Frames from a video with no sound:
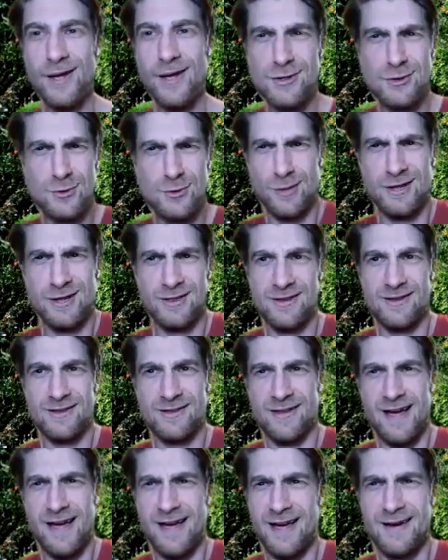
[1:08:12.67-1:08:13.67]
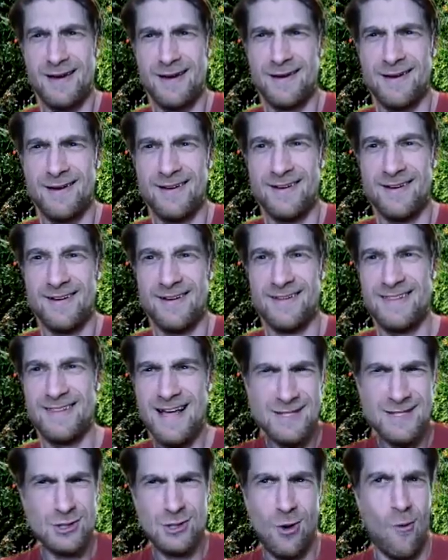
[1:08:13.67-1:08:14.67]
because we like,
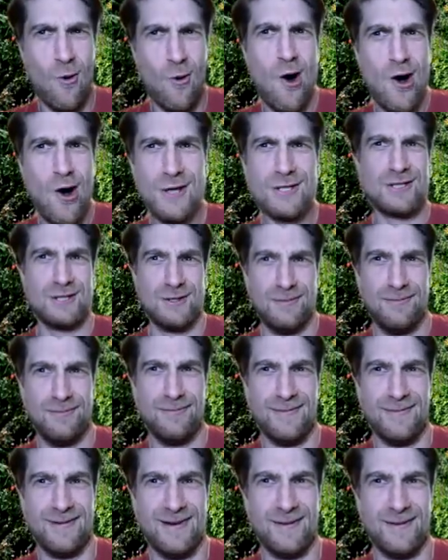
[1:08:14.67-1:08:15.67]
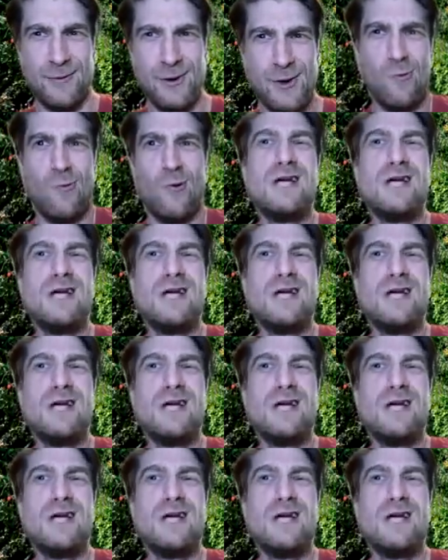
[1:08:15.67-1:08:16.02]
that's so awesome. We